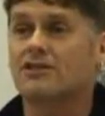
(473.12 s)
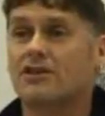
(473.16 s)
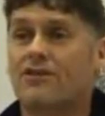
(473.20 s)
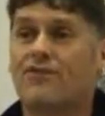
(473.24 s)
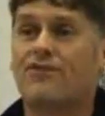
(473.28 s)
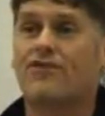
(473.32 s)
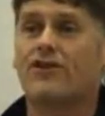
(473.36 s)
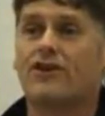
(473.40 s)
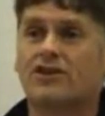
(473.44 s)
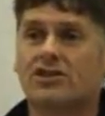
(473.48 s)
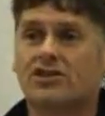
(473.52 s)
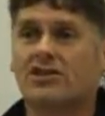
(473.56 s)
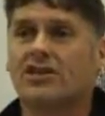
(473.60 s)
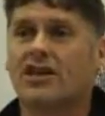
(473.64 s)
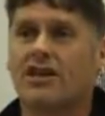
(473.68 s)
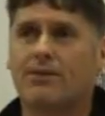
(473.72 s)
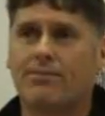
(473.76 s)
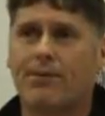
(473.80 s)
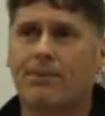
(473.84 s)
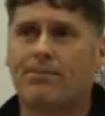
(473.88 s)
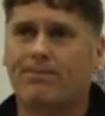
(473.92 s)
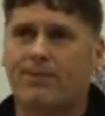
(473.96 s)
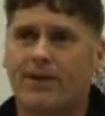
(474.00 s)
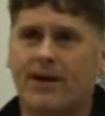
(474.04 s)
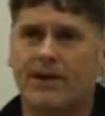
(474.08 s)
as the first
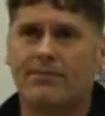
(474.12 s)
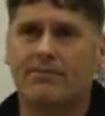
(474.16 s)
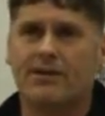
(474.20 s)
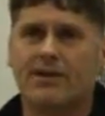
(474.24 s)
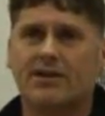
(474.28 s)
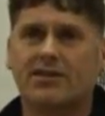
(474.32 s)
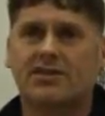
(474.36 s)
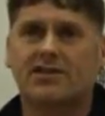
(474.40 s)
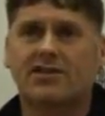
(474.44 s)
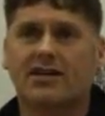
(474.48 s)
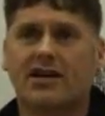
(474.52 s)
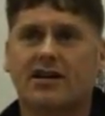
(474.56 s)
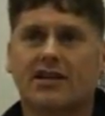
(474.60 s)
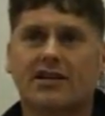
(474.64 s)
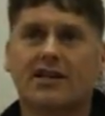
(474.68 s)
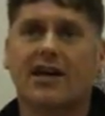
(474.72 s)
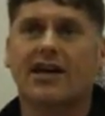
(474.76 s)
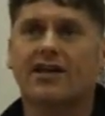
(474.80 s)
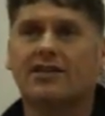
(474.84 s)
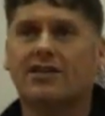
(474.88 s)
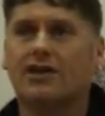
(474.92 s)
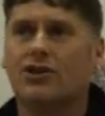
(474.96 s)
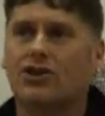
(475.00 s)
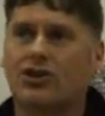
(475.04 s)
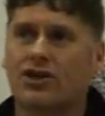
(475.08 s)
Labour Prime Minister
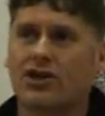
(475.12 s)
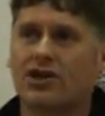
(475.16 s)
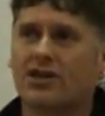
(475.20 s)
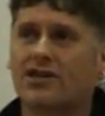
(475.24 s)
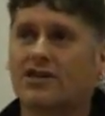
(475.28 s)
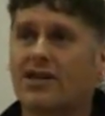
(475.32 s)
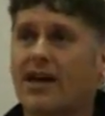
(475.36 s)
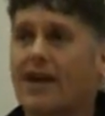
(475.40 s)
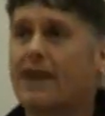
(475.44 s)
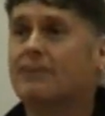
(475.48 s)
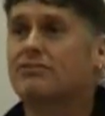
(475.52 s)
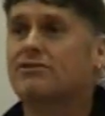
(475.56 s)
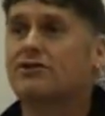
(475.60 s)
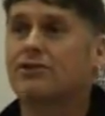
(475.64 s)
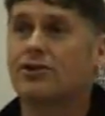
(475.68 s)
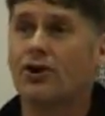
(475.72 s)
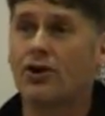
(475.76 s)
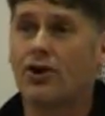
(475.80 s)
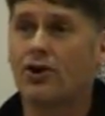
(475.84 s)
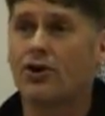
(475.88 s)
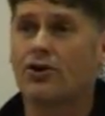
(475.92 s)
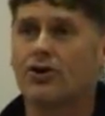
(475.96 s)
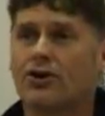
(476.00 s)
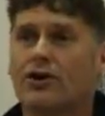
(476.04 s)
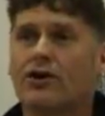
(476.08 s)
elected 3 times?
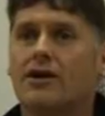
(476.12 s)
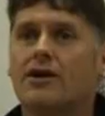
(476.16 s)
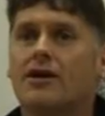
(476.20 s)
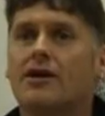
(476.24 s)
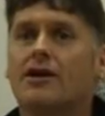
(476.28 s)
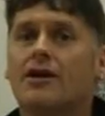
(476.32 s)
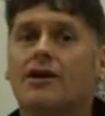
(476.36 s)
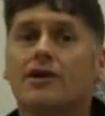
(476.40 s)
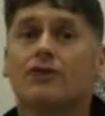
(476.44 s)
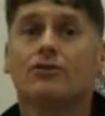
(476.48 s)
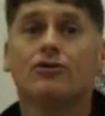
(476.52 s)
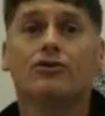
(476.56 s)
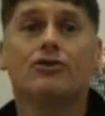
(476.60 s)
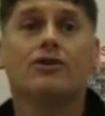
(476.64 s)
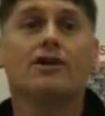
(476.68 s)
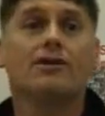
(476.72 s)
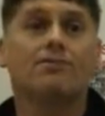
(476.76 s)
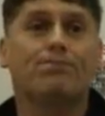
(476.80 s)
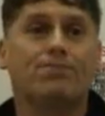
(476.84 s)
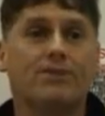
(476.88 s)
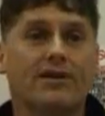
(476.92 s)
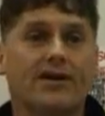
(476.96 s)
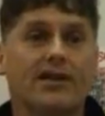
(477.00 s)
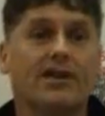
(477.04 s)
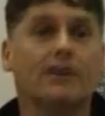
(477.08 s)
No.
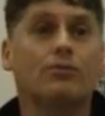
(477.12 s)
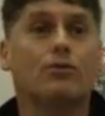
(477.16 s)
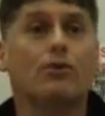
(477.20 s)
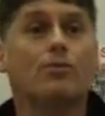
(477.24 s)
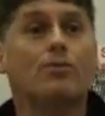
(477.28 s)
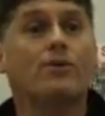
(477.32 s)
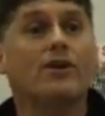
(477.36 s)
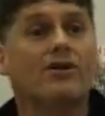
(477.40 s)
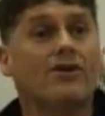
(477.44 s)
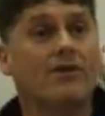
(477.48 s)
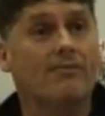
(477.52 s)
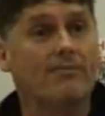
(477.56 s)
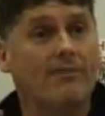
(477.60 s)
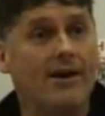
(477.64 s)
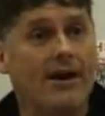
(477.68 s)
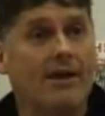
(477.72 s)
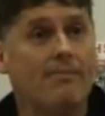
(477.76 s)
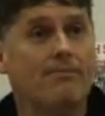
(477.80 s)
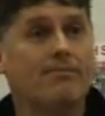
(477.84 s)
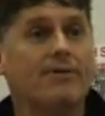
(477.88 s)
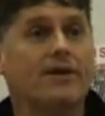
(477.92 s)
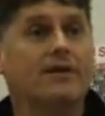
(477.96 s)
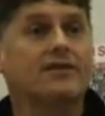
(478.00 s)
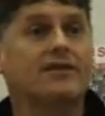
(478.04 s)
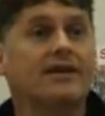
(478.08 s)
Tony Blair will be
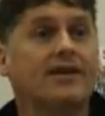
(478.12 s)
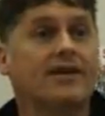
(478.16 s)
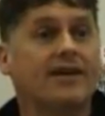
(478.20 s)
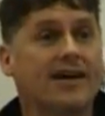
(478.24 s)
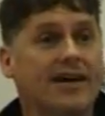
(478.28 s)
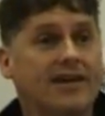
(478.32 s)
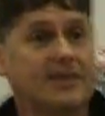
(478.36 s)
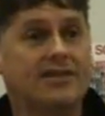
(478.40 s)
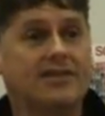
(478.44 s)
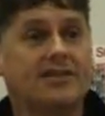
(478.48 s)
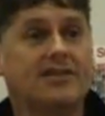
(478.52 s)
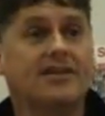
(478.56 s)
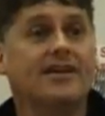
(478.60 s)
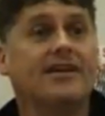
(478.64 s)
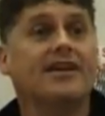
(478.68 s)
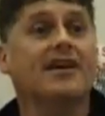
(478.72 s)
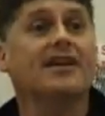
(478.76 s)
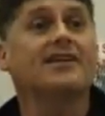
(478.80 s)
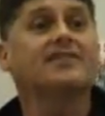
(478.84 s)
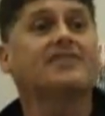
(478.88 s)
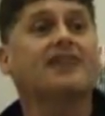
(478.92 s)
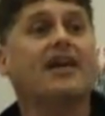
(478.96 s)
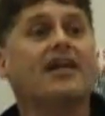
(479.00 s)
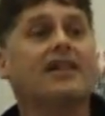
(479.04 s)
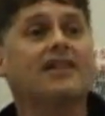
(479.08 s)
remembered in history
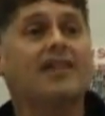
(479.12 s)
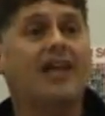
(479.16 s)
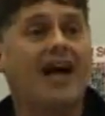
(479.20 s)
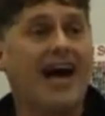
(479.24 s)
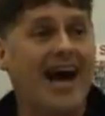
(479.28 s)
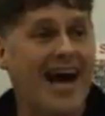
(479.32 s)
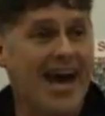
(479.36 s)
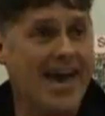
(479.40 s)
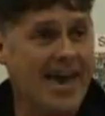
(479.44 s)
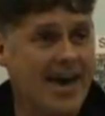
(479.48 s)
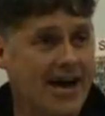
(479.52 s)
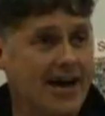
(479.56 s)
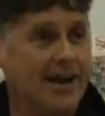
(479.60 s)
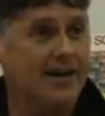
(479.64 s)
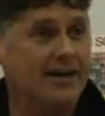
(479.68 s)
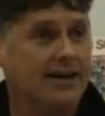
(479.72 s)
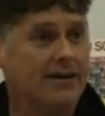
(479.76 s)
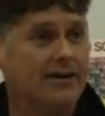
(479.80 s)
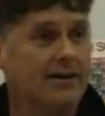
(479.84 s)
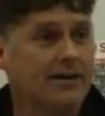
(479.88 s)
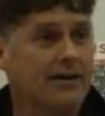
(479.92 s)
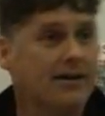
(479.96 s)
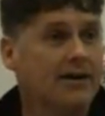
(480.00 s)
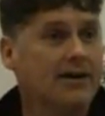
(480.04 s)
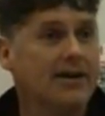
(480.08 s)
as a liar.
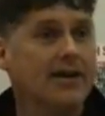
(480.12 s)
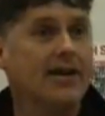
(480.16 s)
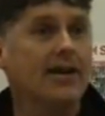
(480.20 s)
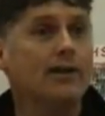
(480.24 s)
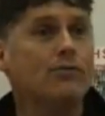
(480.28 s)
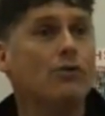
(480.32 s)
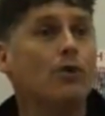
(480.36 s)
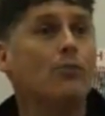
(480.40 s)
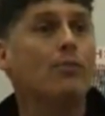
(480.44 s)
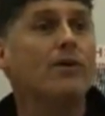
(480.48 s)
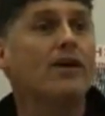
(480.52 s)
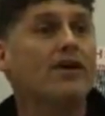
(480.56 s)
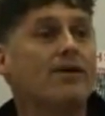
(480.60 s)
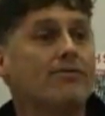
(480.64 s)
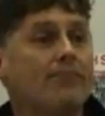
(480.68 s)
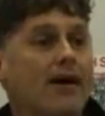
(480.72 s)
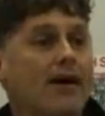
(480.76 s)
He will be